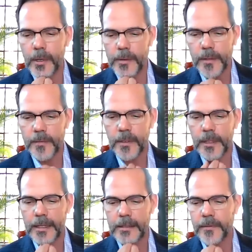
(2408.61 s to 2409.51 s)
modes of
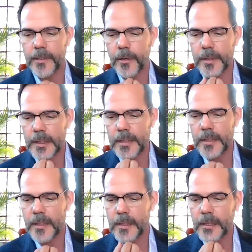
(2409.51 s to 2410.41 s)
collective
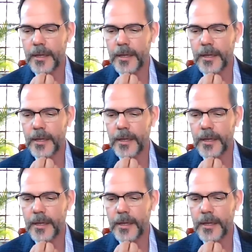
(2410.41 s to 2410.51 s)
coexistence,